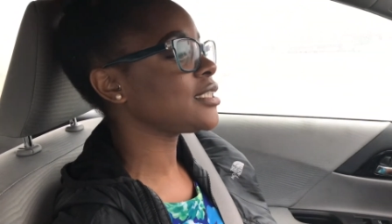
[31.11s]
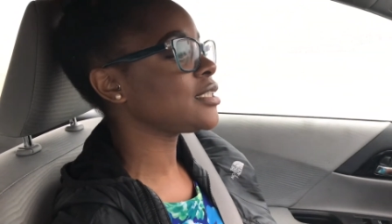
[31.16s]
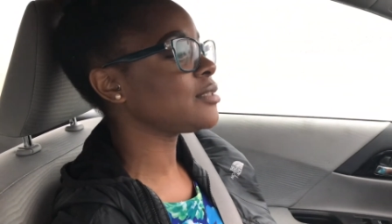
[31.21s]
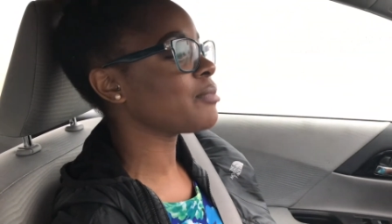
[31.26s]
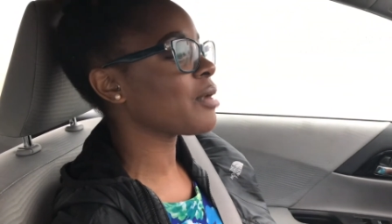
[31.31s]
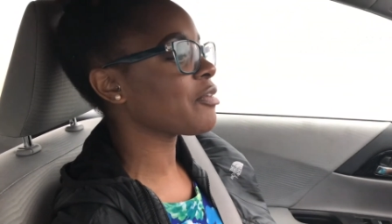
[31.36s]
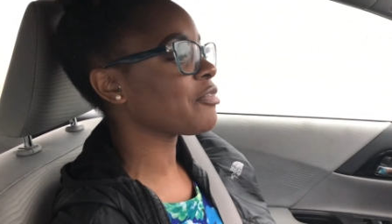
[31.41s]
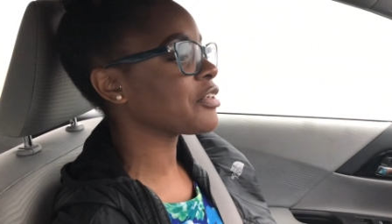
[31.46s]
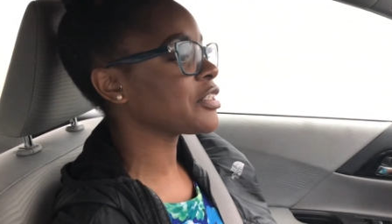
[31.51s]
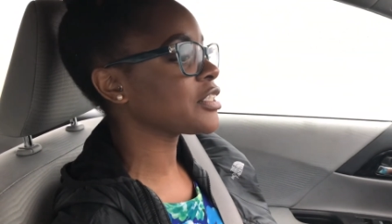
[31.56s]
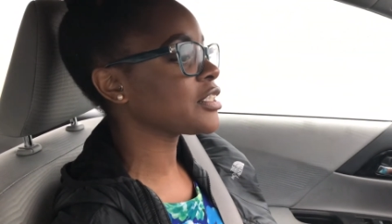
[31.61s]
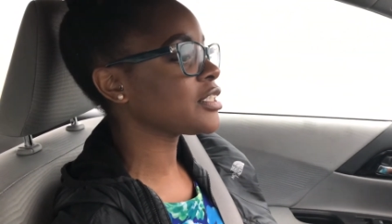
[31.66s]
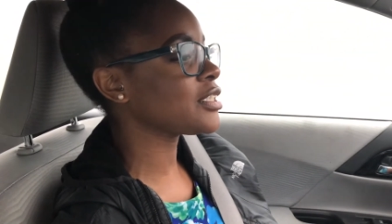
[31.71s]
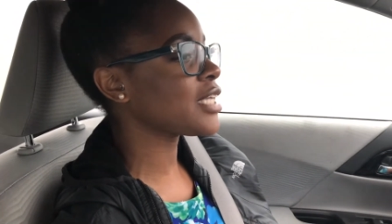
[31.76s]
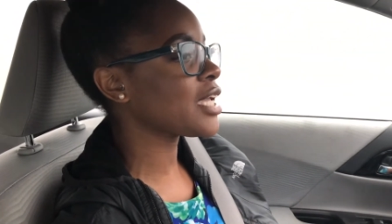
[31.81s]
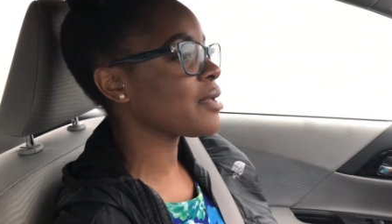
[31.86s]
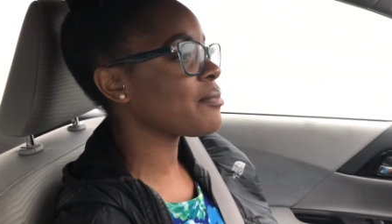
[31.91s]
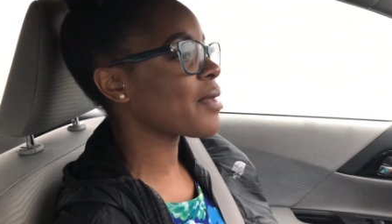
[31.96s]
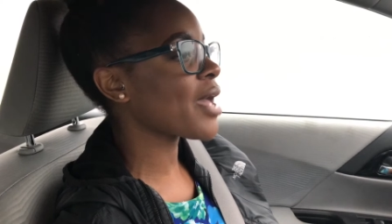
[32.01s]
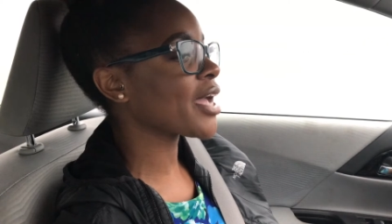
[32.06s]
my first
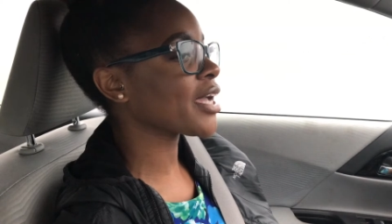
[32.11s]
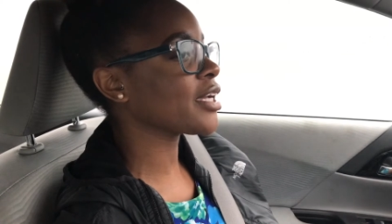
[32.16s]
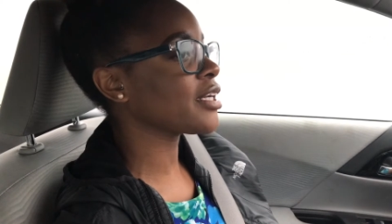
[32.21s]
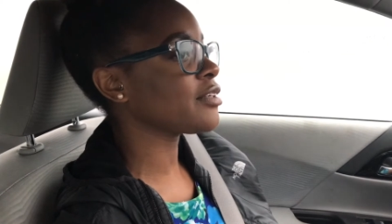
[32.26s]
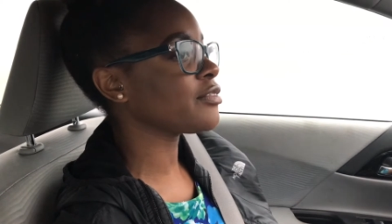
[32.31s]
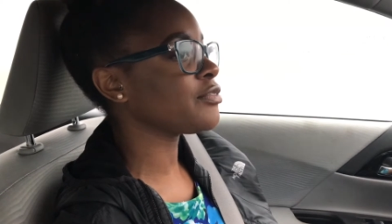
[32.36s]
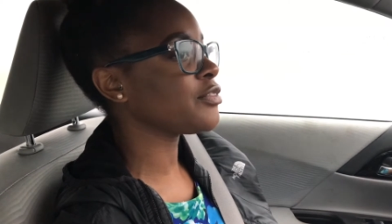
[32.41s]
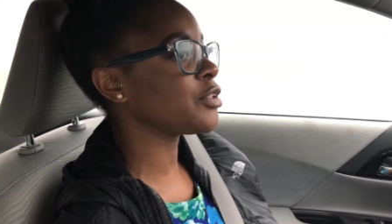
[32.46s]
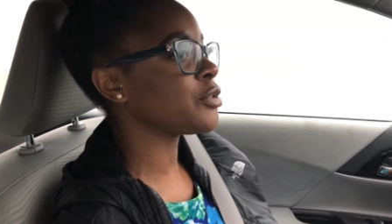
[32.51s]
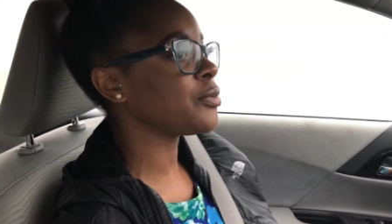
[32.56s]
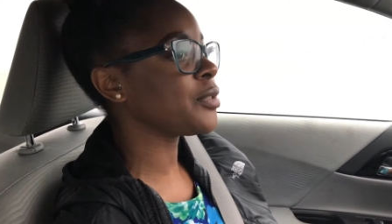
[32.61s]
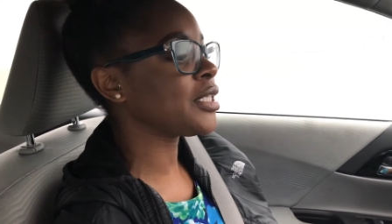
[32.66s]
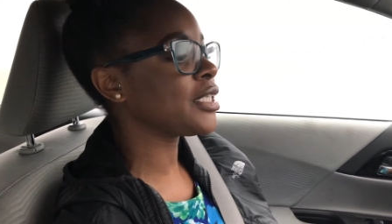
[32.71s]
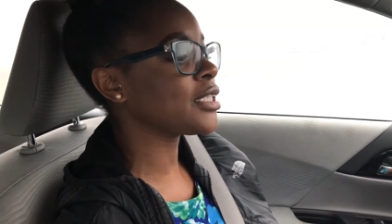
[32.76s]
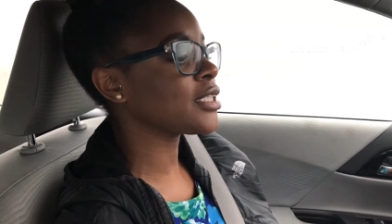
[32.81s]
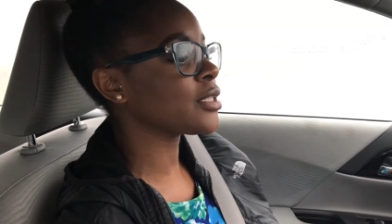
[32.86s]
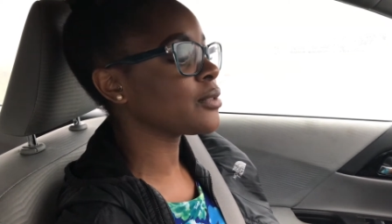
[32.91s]
day back in a few weeks.